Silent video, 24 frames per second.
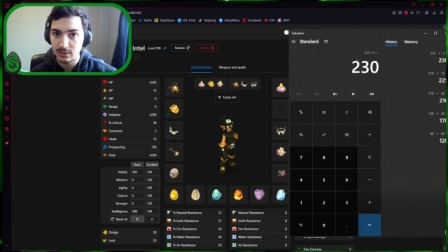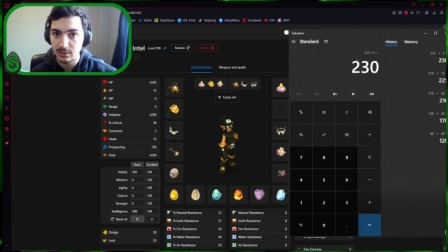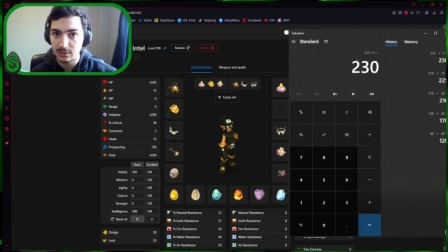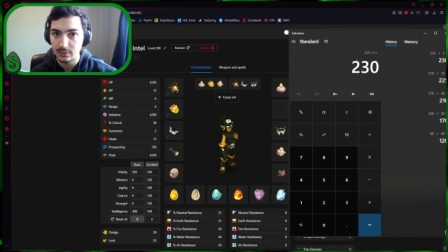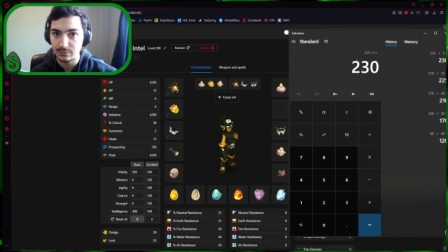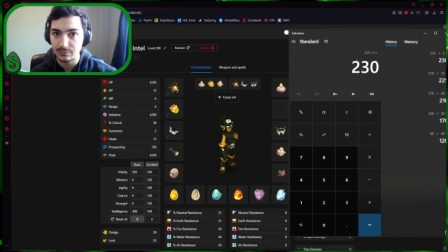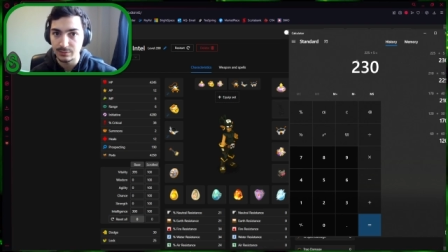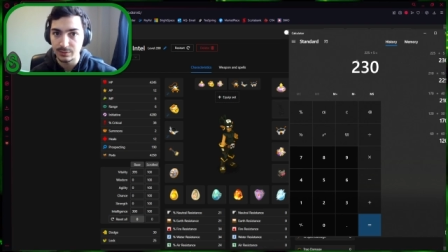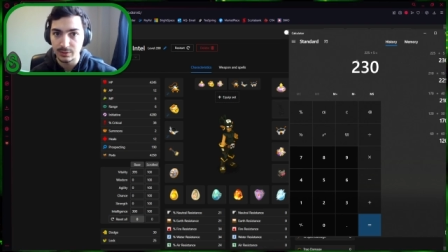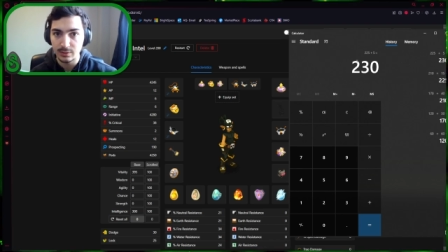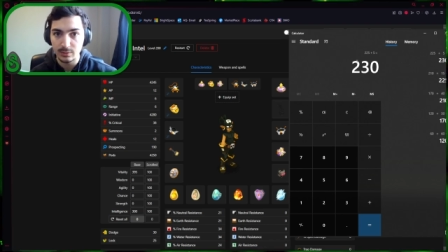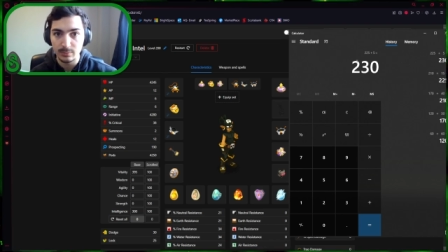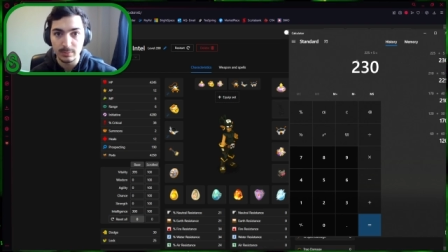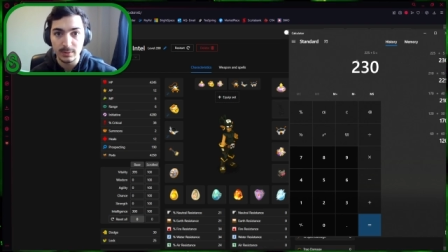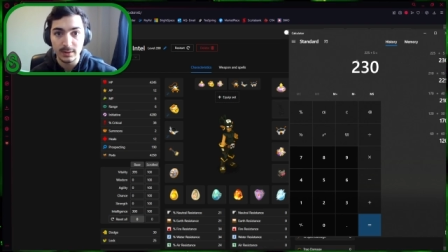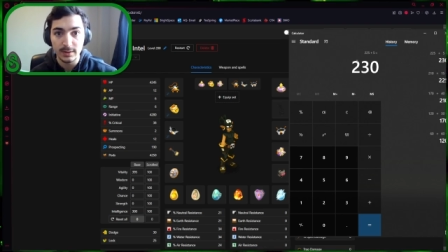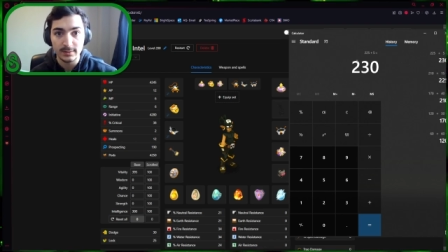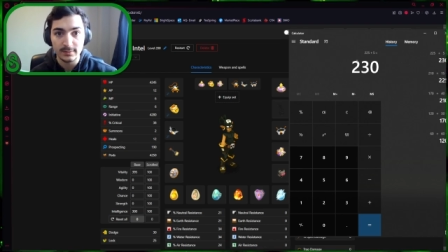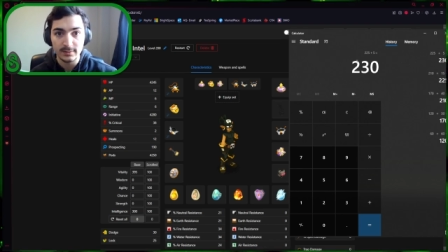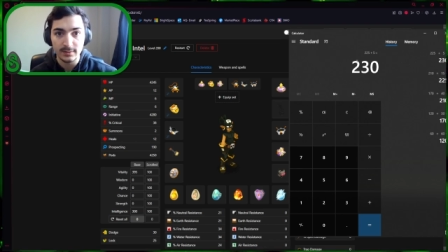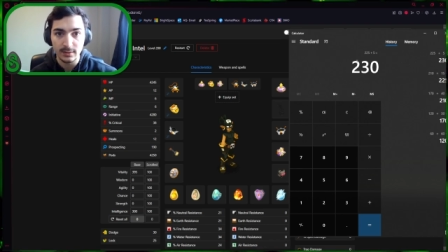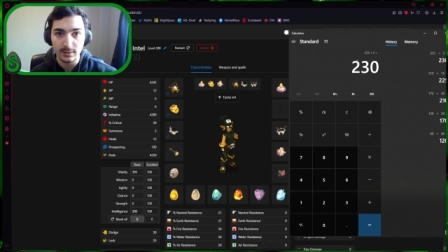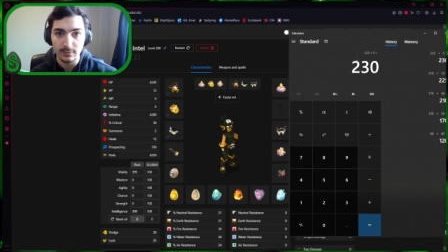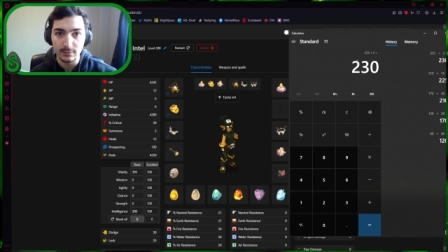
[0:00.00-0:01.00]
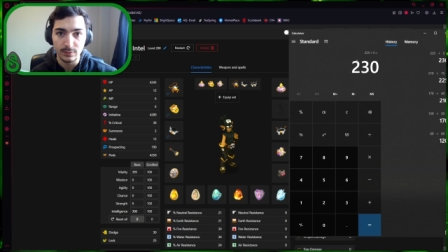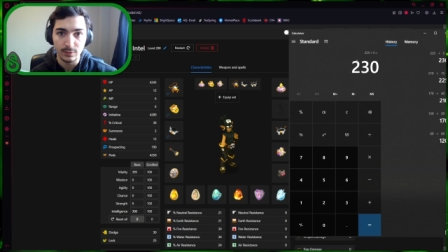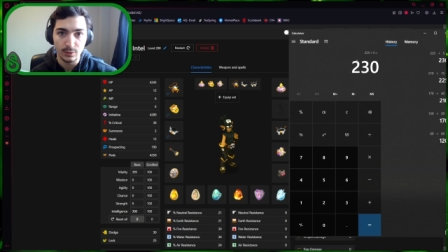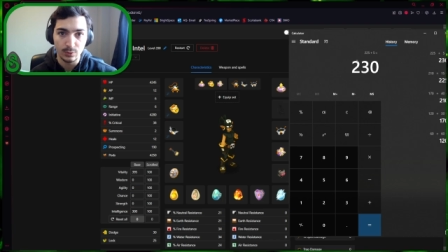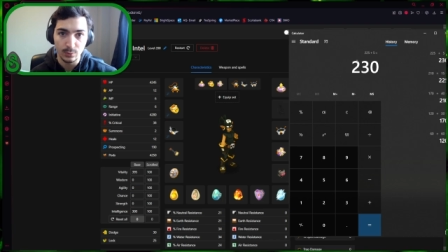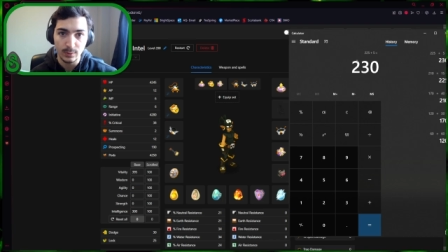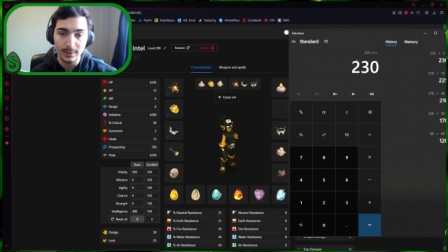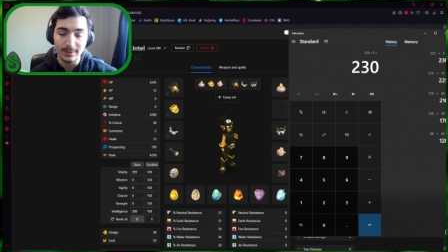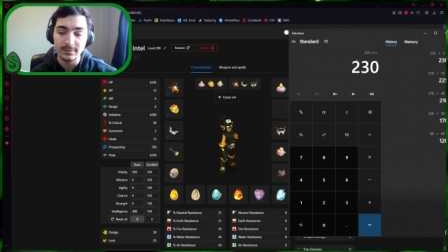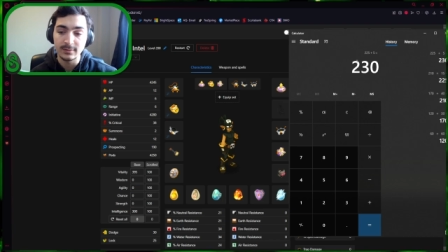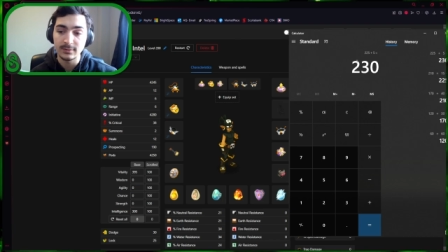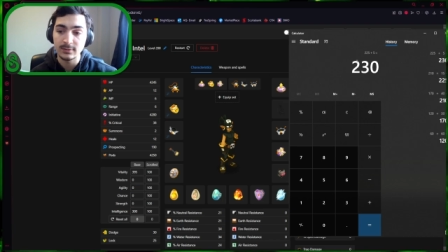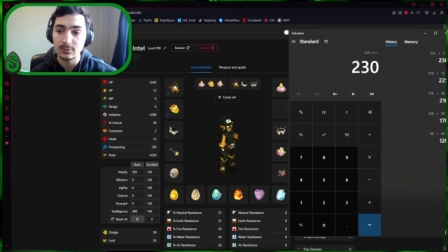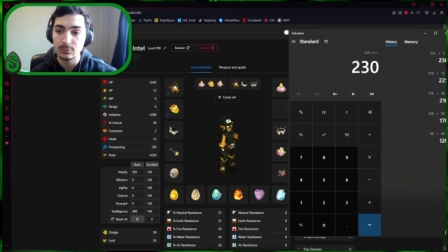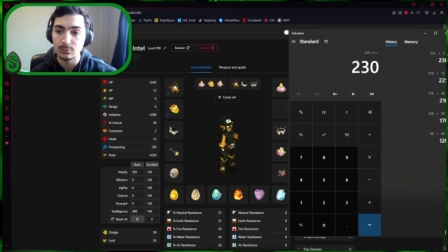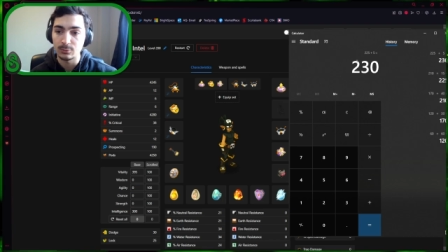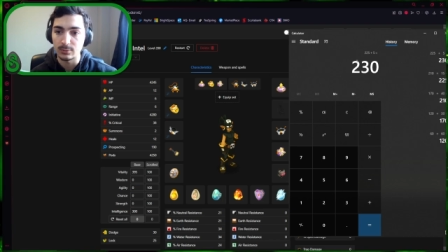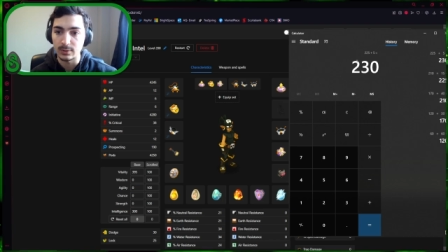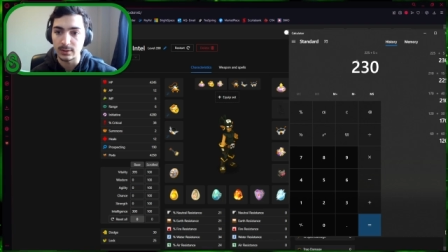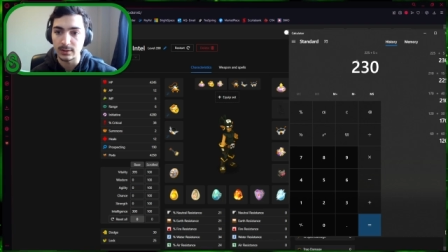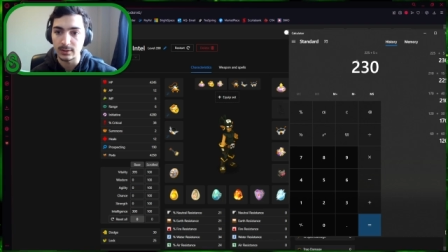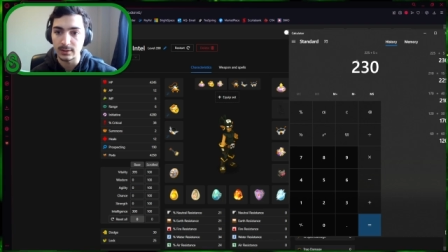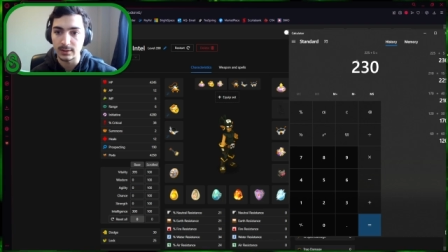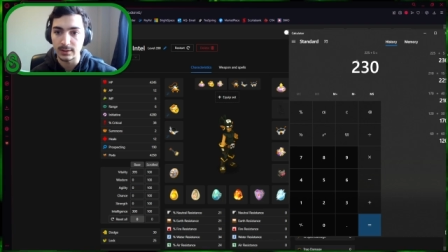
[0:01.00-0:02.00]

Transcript: of the complexity of the quest, right?